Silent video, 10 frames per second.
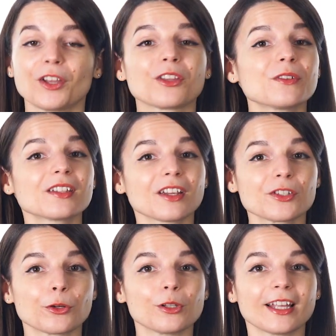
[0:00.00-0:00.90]
Using a
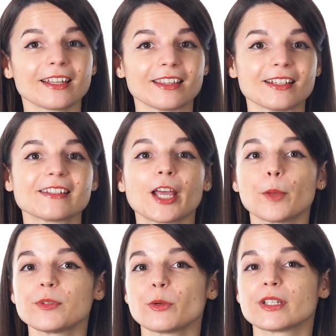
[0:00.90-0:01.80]
tool like this
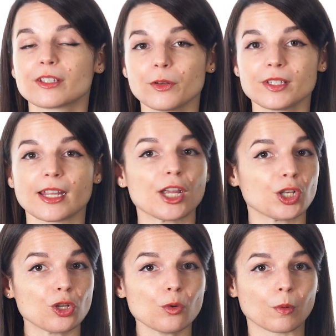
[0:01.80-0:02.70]
helps you associate
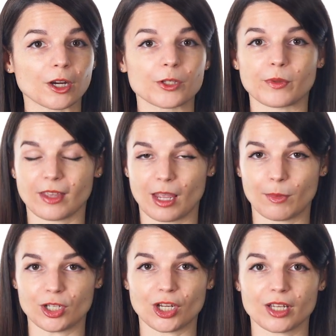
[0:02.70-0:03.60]
new words with
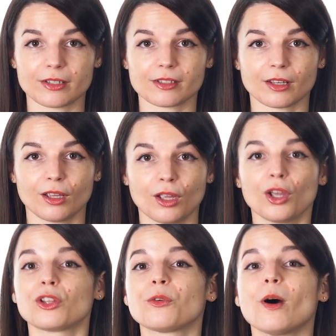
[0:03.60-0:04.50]
images.
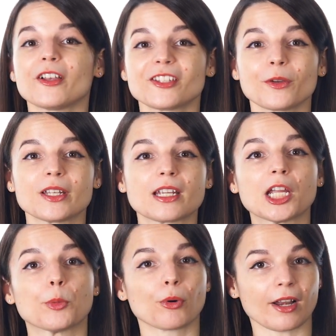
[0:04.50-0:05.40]
You also get to
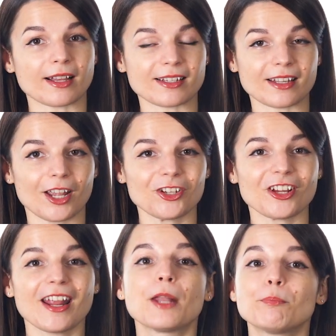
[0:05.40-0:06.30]
hear
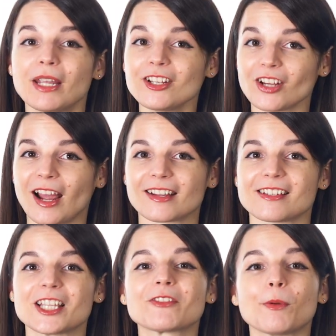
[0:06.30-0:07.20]
pronunciation and pitch
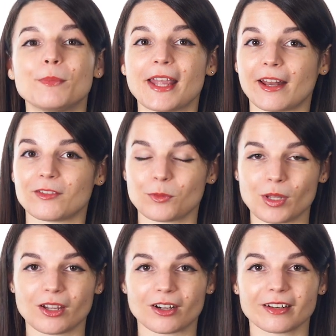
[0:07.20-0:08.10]
accents from native
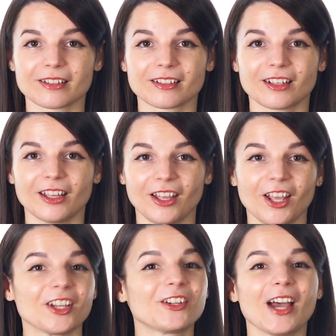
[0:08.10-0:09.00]
speakers.
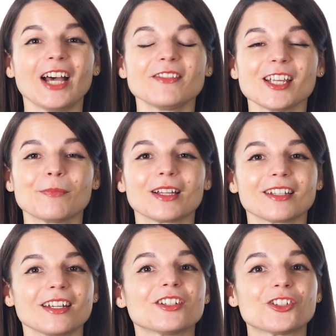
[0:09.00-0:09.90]
You have the
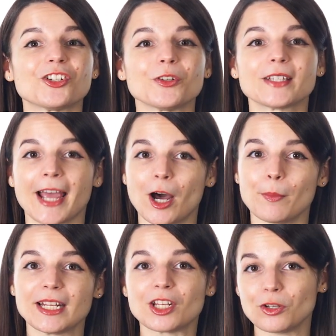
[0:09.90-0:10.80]
ability to choose how
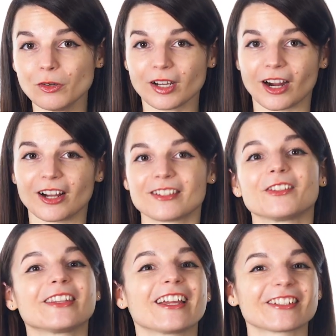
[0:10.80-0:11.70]
many new cards
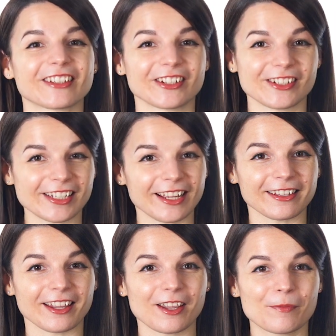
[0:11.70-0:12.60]
you'd like to learn
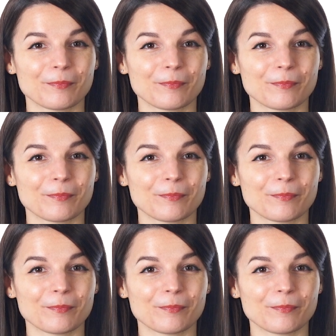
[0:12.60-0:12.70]
daily.